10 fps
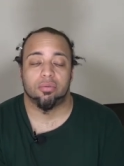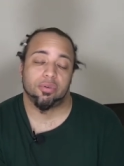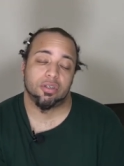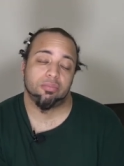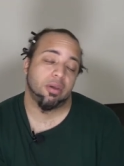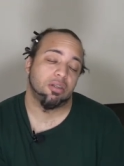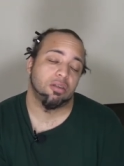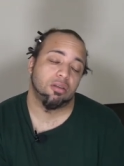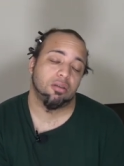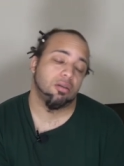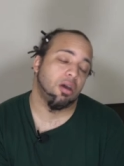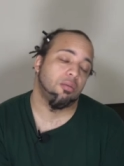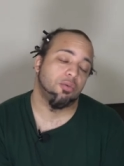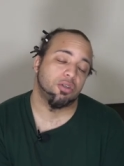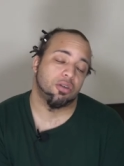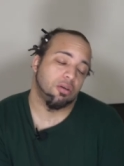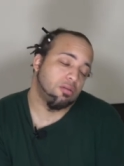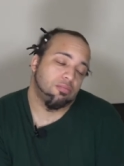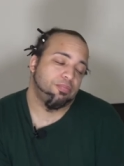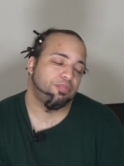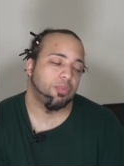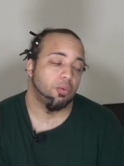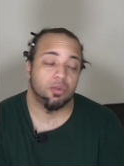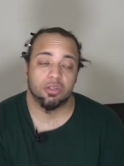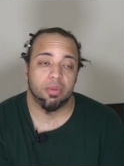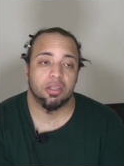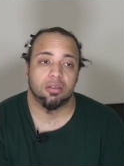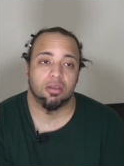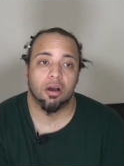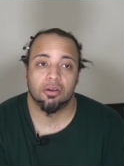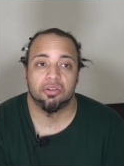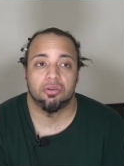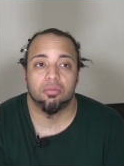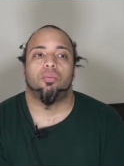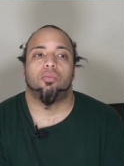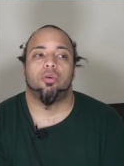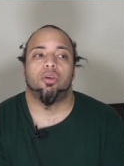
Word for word: which is basically um, which uh, which is basically also commitment.